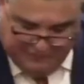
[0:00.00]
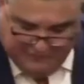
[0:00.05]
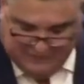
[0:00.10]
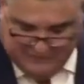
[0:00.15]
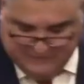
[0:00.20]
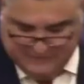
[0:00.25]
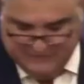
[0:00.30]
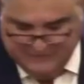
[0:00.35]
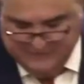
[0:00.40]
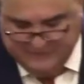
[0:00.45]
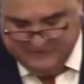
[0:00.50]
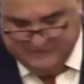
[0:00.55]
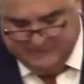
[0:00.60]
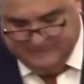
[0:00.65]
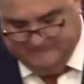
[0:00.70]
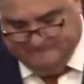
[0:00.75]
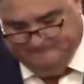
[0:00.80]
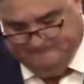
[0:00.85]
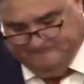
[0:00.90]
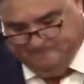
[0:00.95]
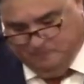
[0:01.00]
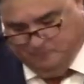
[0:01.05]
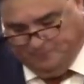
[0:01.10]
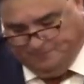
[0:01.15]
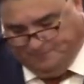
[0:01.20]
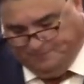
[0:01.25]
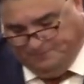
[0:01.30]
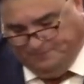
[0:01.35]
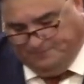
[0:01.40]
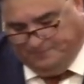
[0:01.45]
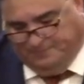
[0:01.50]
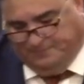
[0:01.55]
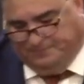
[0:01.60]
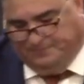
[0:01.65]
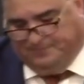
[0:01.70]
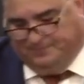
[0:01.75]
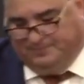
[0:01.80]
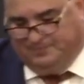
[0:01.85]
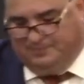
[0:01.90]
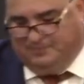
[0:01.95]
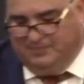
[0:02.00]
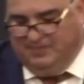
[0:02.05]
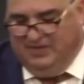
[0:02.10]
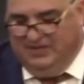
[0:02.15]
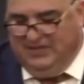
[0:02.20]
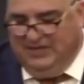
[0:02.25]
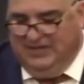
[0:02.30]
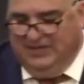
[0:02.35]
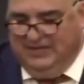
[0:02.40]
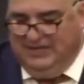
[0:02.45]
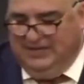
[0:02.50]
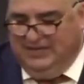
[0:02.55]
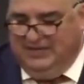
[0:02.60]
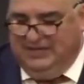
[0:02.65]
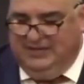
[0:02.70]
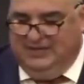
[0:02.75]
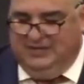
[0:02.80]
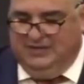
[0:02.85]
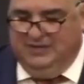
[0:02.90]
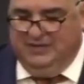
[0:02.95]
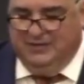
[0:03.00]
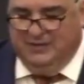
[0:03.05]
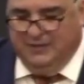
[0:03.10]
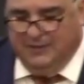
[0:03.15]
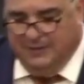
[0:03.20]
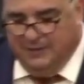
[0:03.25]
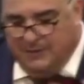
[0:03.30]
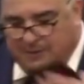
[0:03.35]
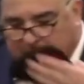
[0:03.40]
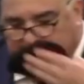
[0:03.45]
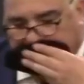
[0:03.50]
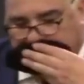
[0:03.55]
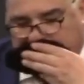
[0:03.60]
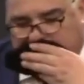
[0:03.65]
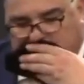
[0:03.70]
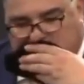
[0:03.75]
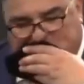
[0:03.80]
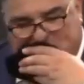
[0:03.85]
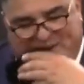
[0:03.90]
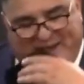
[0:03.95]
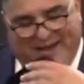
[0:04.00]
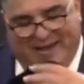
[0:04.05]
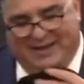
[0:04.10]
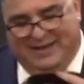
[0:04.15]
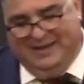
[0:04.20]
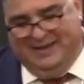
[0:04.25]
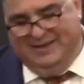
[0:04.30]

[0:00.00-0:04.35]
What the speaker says: Nobody speaks.